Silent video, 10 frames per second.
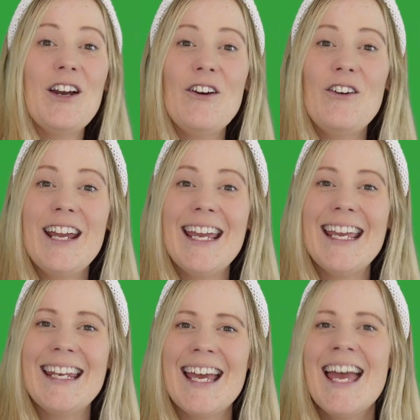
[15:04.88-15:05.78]

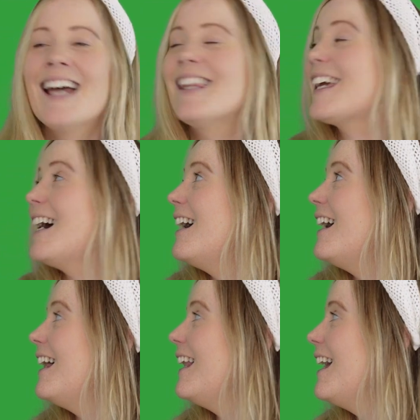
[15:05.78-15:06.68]
green, the
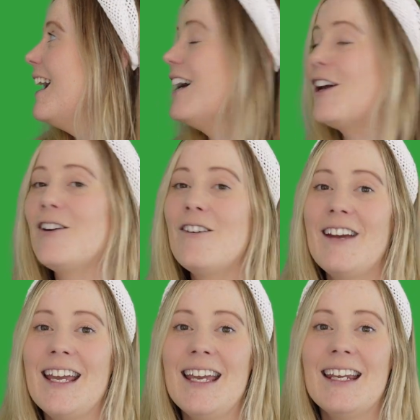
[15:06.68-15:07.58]
colour
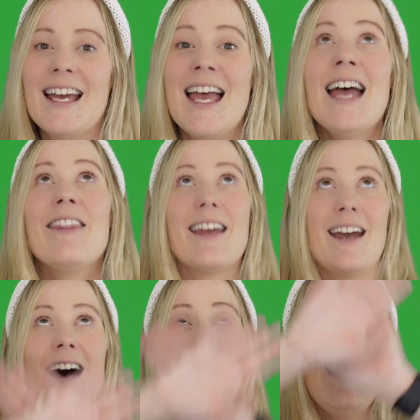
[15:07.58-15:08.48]
green, the
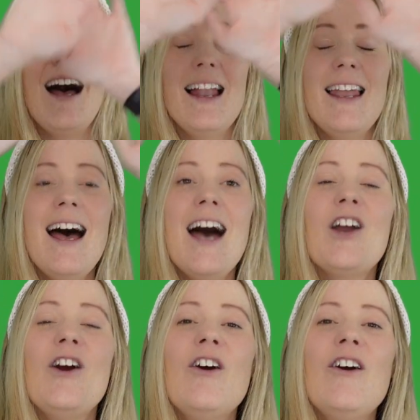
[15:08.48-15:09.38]
colour
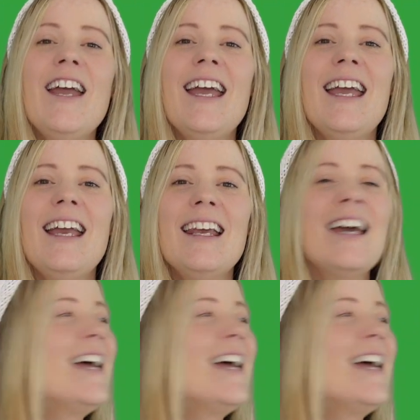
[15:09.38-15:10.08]
green.